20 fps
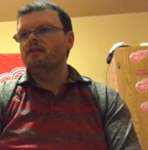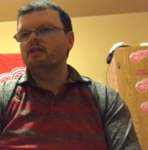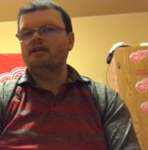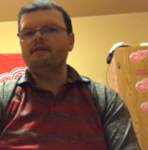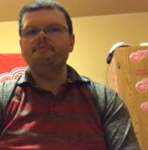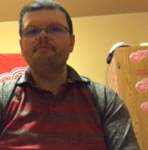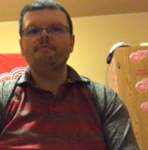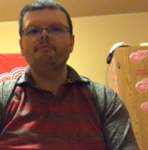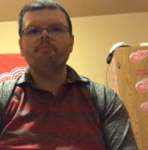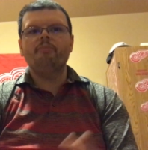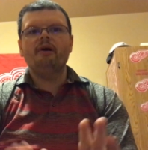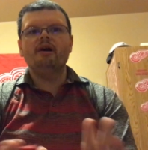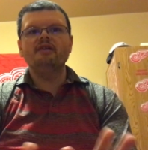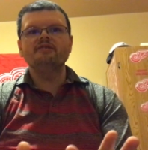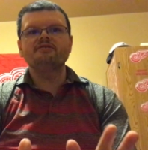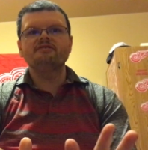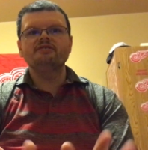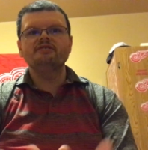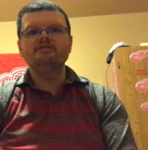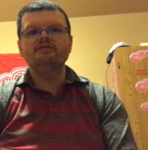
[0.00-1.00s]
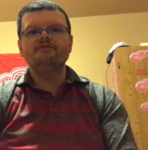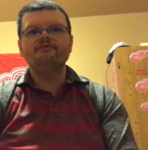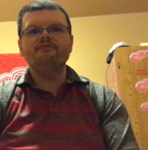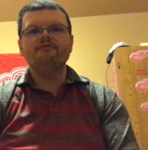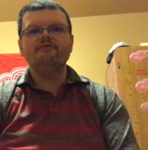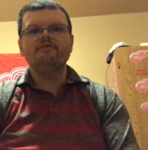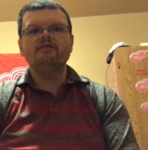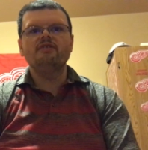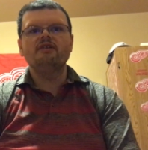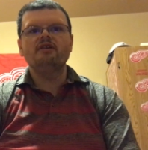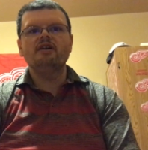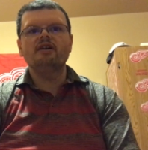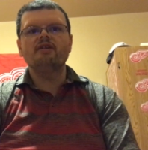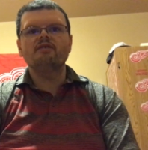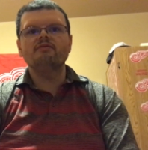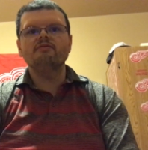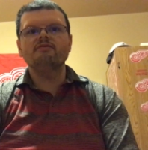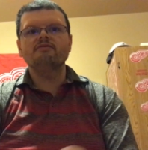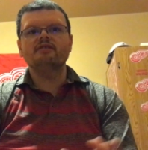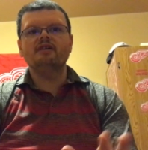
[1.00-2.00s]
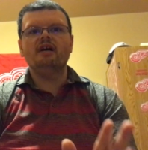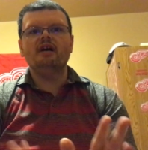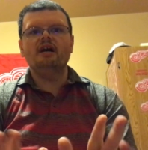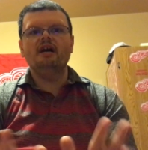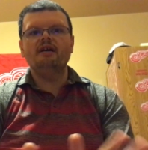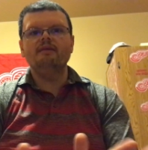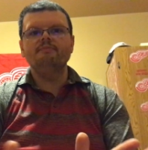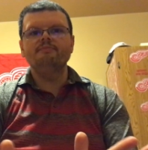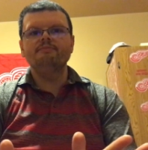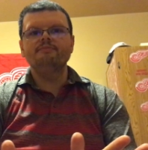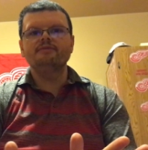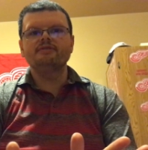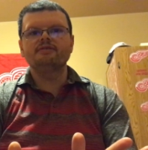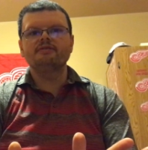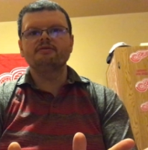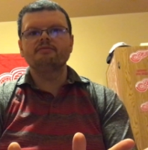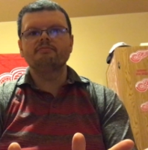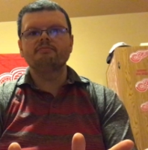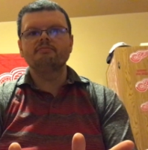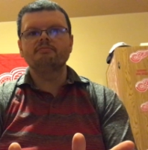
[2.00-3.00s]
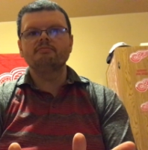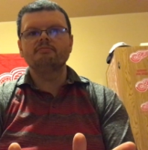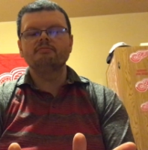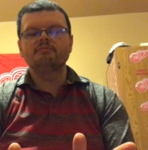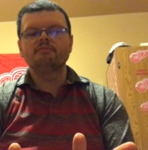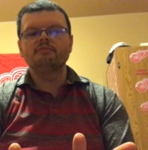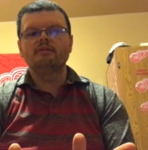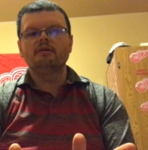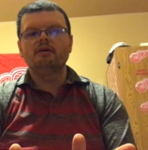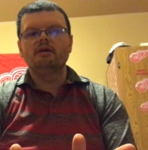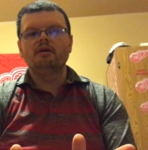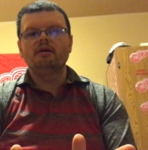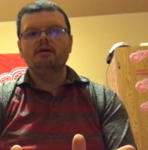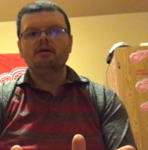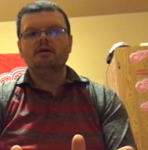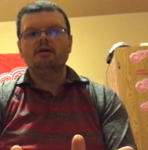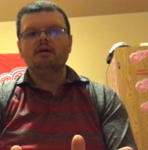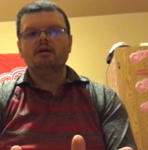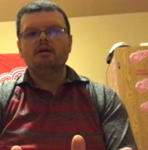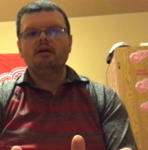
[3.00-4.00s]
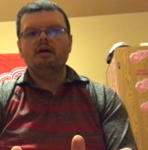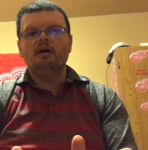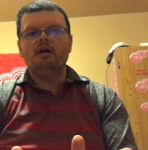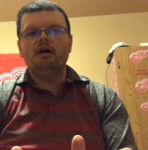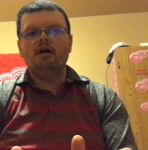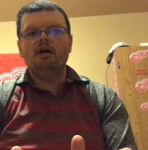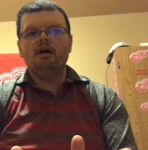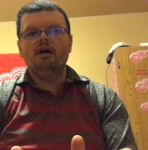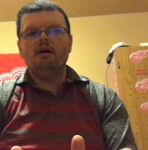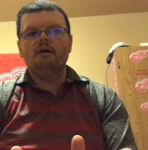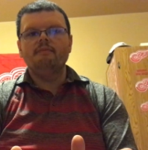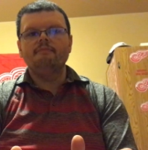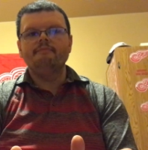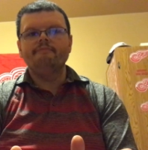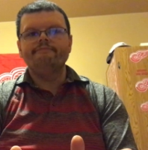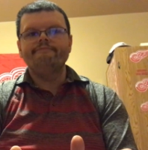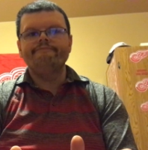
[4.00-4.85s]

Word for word: keep them positive at all times um,